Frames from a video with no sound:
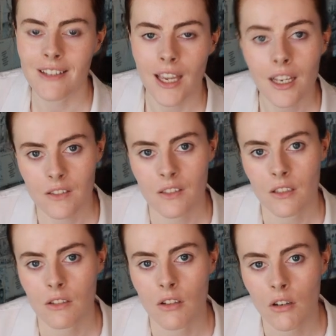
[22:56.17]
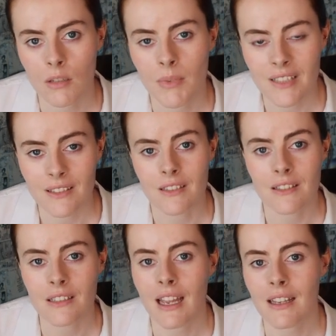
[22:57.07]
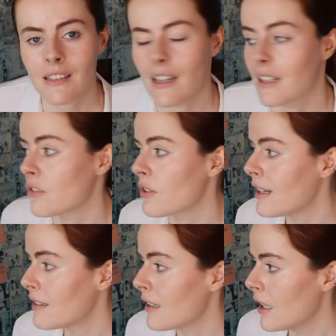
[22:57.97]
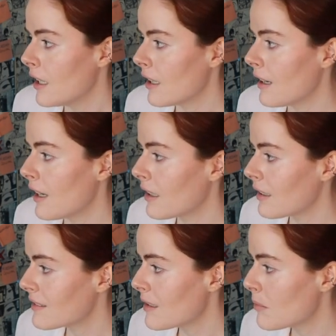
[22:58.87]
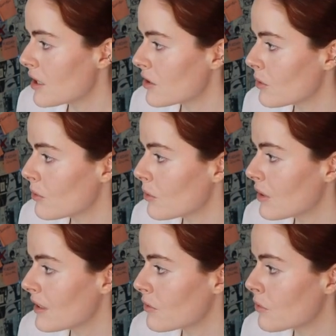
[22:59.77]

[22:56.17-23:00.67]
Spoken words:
text documents instead and create like similar to this